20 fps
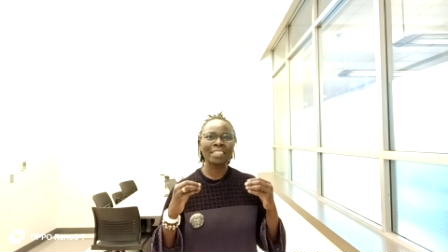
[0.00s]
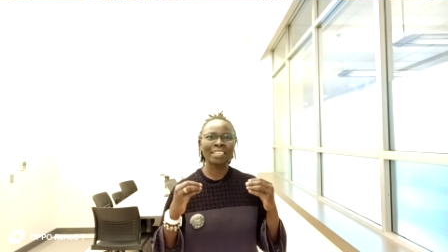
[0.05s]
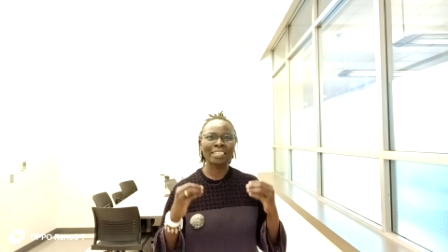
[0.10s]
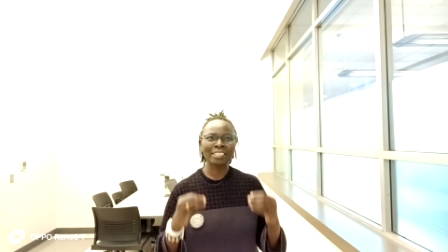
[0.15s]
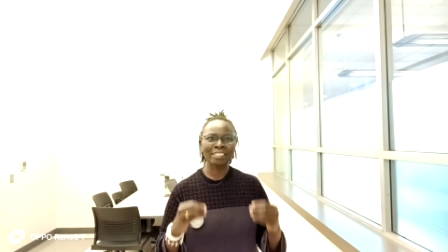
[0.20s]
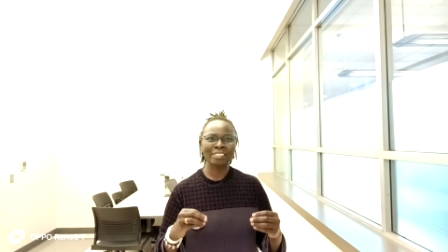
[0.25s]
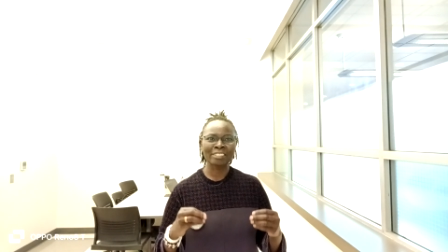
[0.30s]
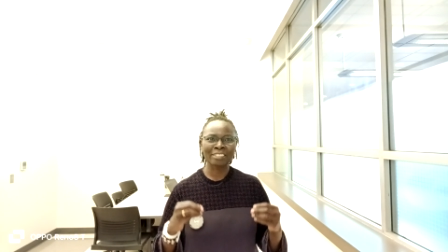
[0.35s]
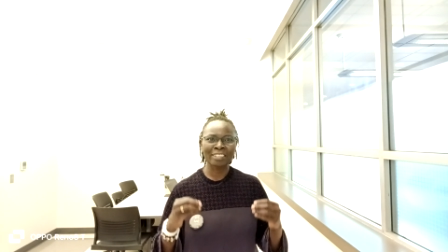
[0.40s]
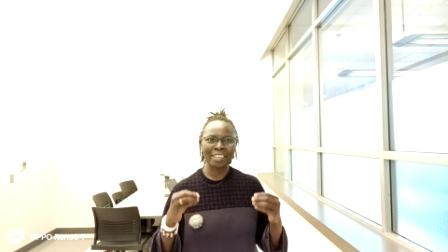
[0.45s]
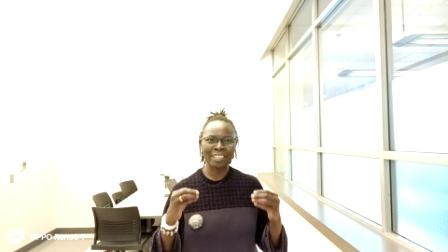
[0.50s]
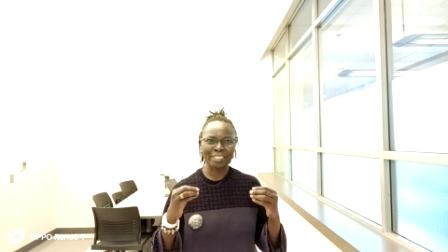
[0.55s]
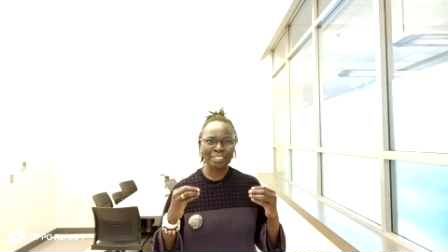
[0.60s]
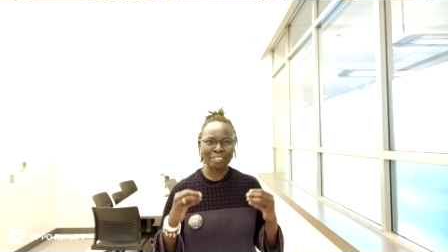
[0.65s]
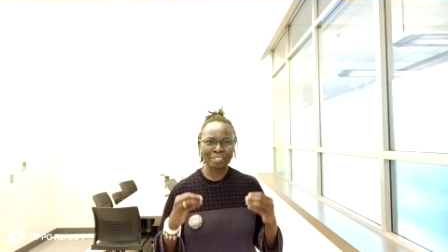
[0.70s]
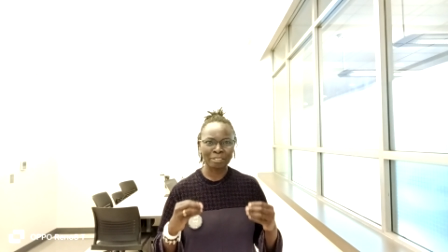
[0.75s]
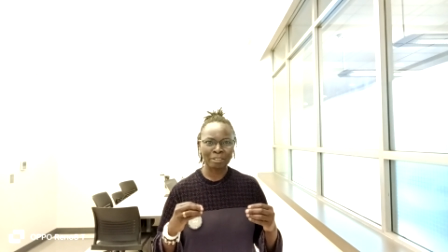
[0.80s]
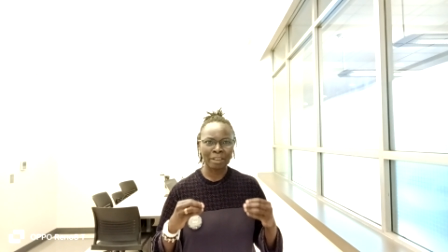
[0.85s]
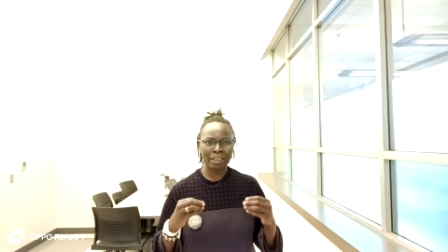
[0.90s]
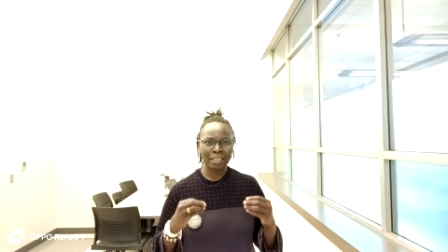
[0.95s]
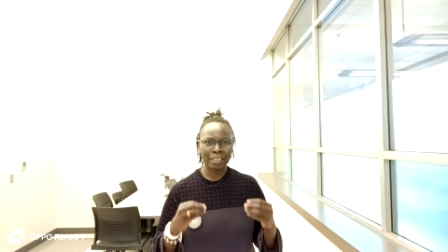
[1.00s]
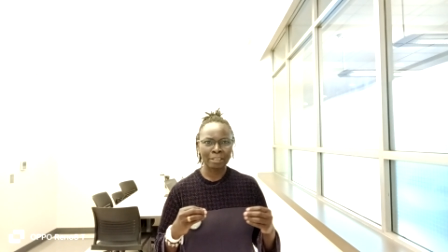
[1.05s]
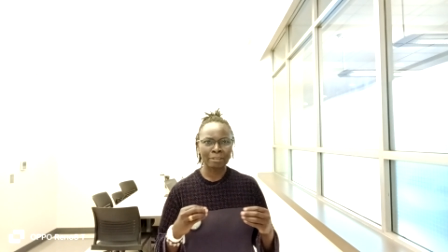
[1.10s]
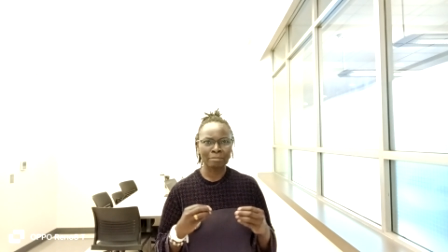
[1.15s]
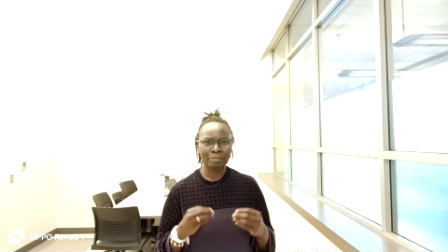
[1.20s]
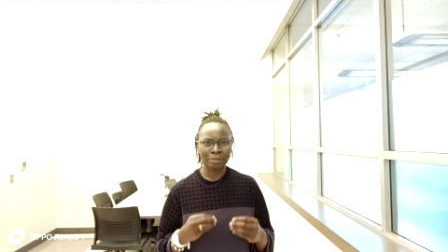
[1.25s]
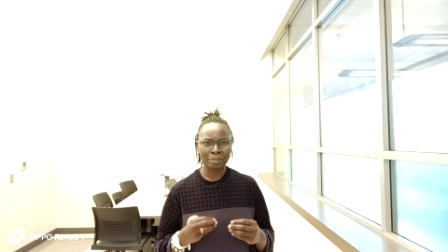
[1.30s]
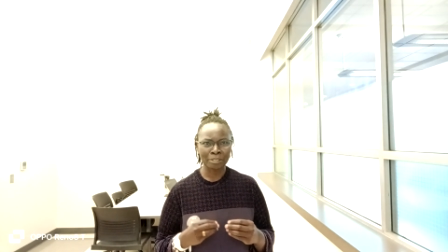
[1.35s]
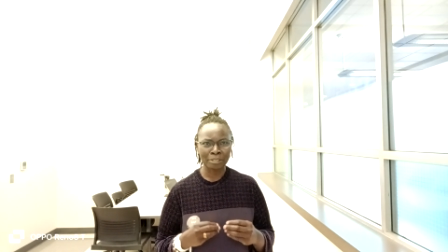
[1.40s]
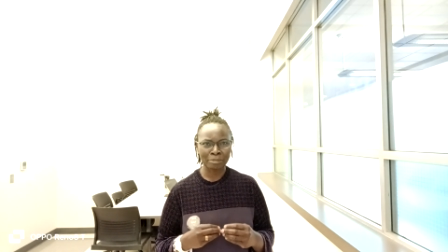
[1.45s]
the reason as to why
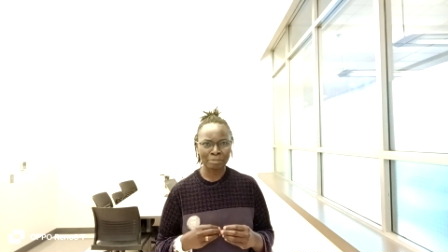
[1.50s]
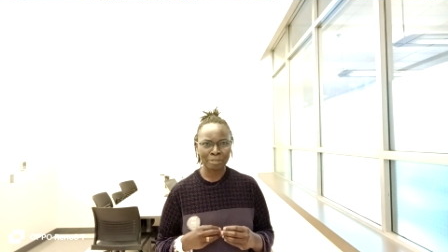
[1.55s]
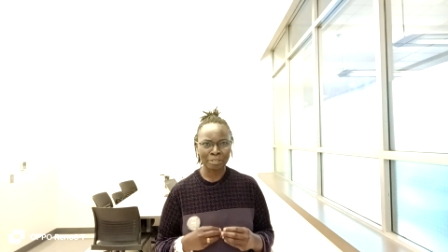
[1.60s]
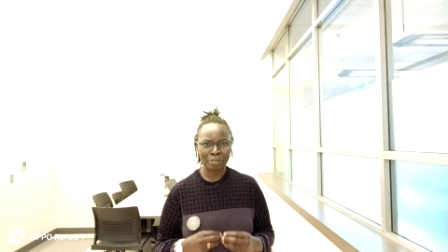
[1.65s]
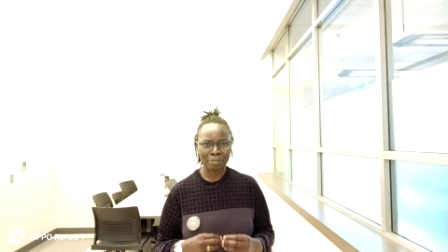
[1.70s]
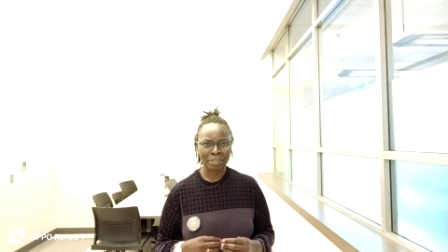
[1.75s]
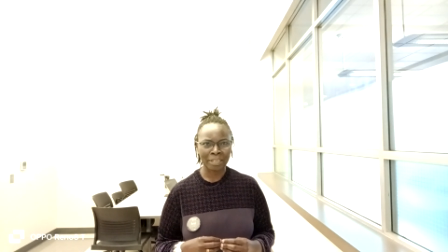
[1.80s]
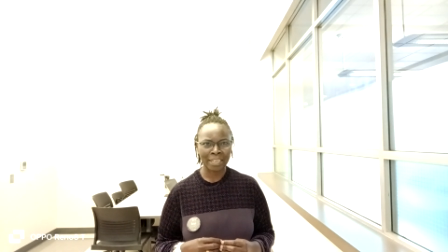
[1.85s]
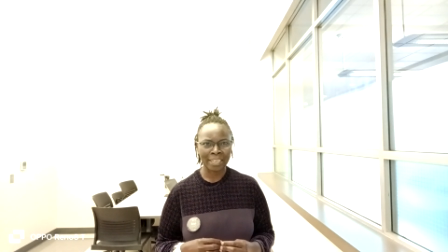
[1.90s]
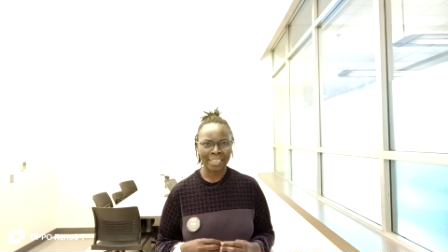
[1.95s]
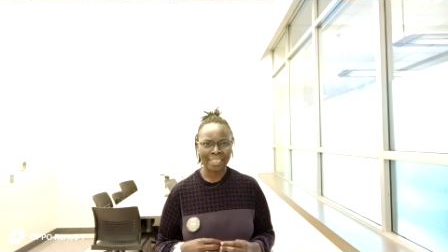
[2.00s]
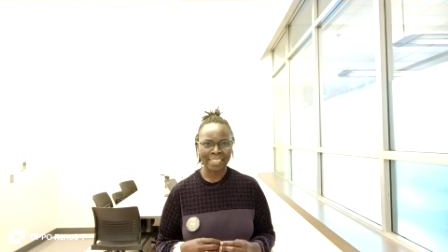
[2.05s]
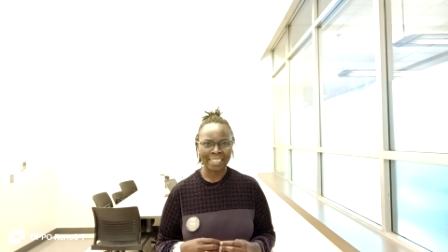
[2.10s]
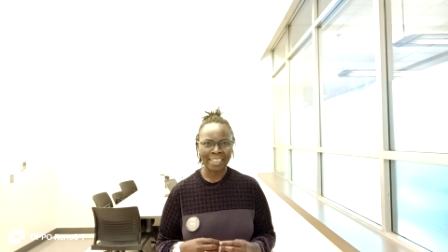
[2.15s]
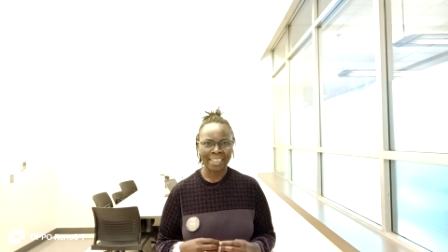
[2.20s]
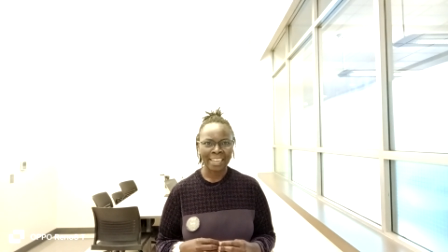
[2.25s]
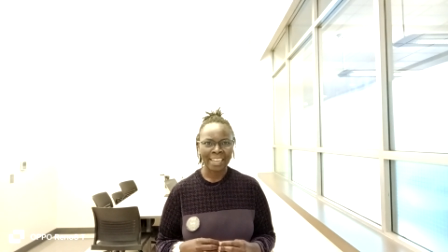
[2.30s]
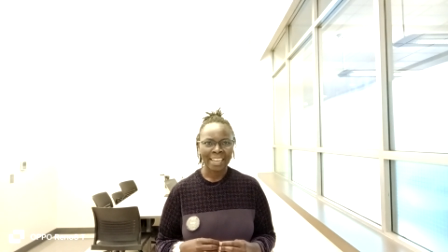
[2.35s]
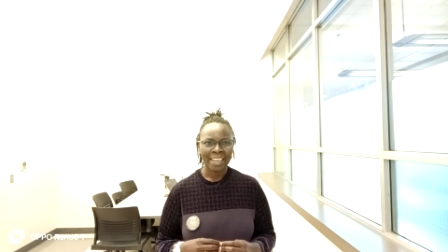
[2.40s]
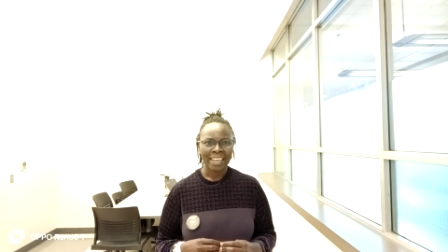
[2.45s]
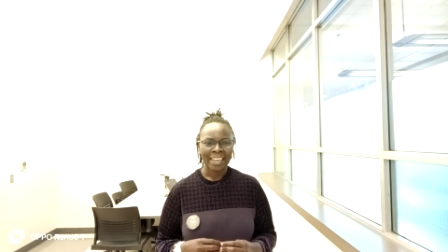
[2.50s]
He brought me to Canada.